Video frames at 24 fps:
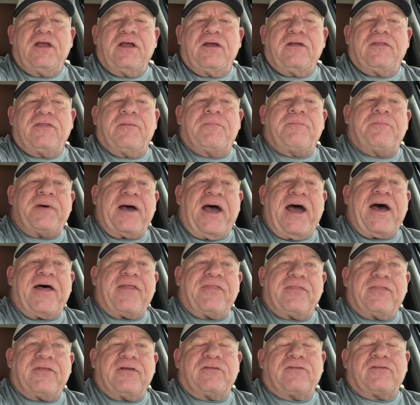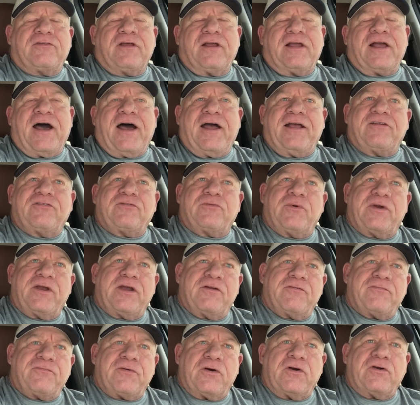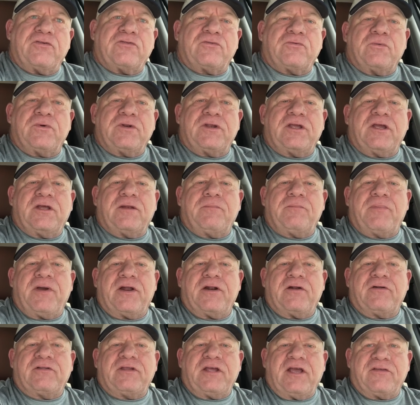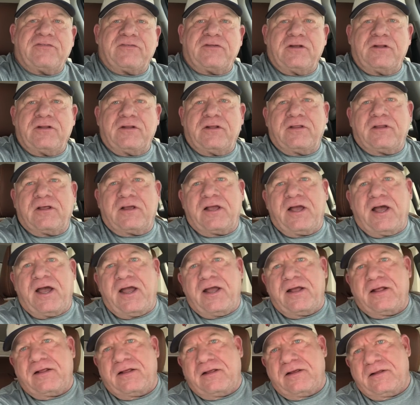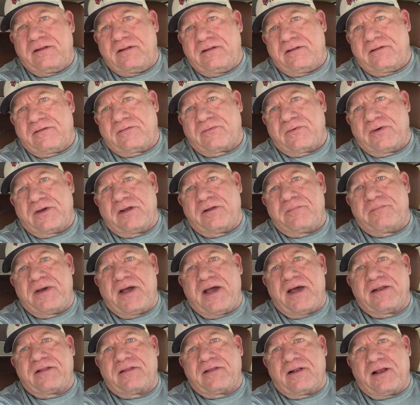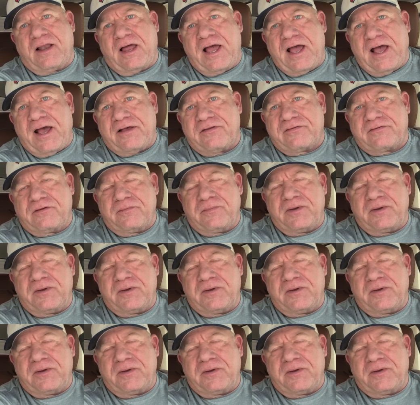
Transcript: the bat that's the guy swinging first would get better testing than the guy that's swinging the bat at the last.